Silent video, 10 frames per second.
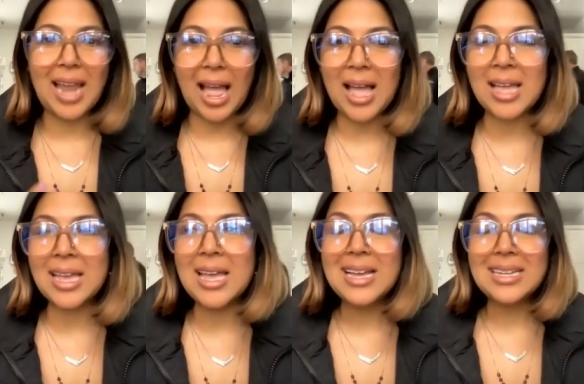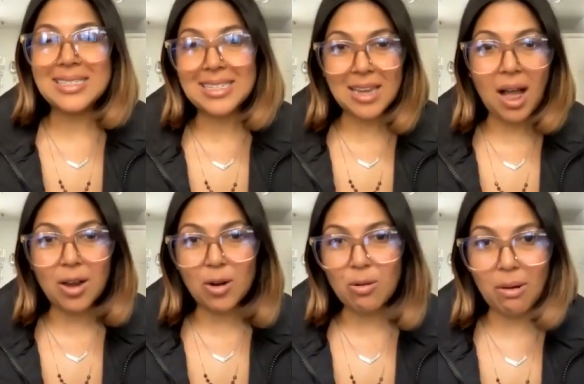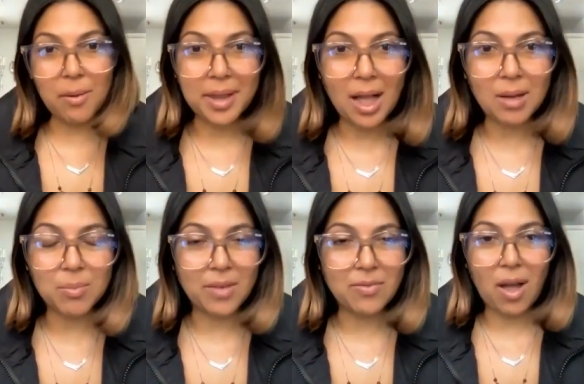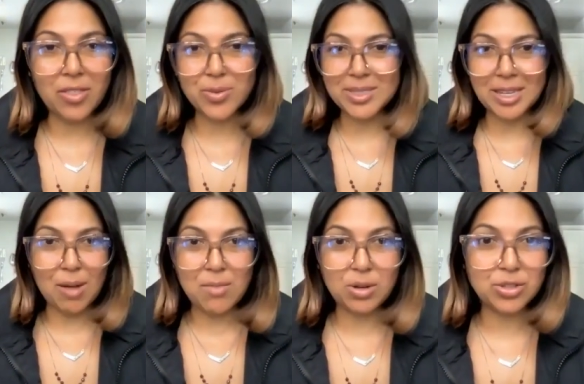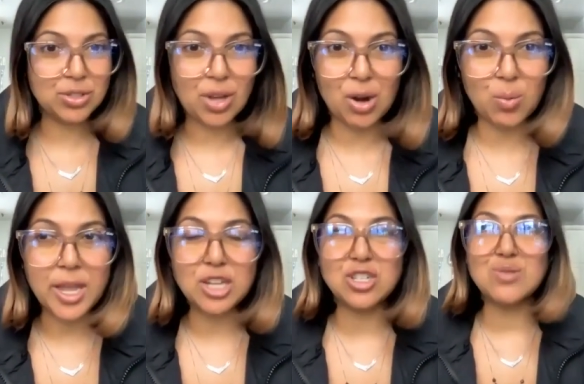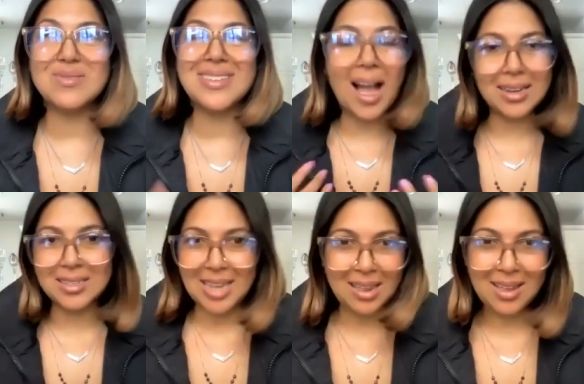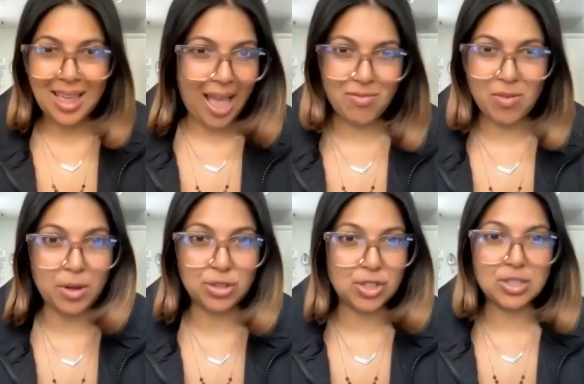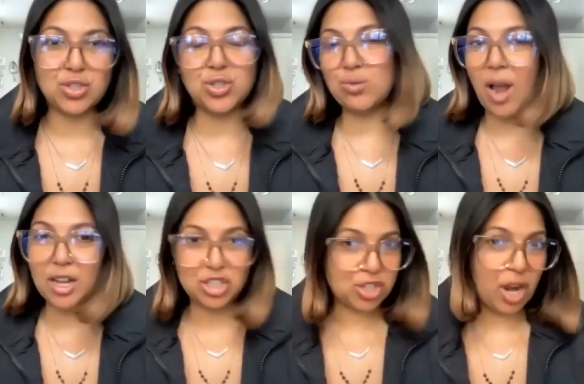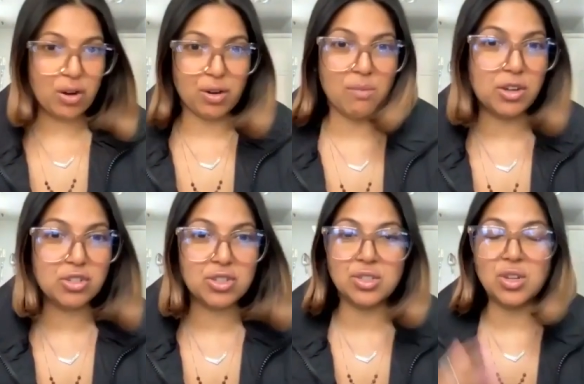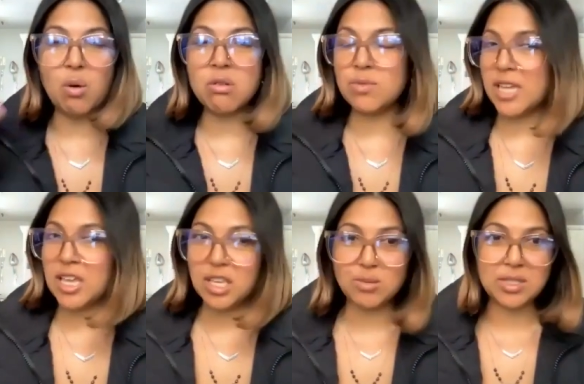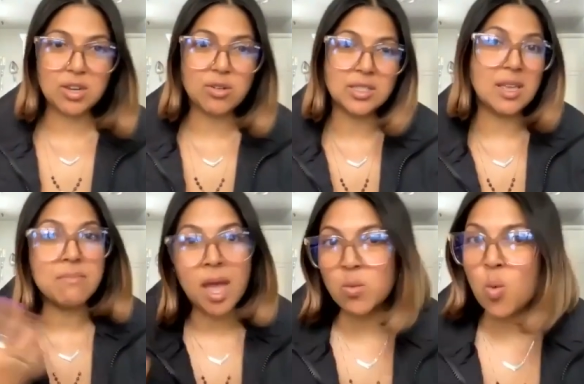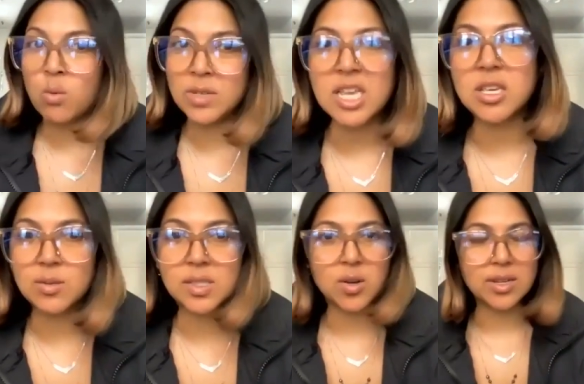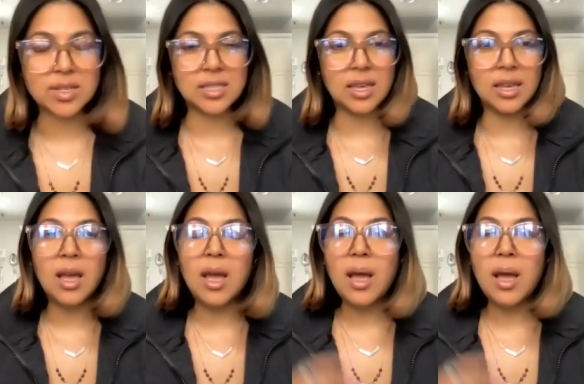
And I did not growing up, my father was like, emotions are weak. Do not have emotions. So Do not share your emotions. No one will take you seriously. Men won't take you seriously.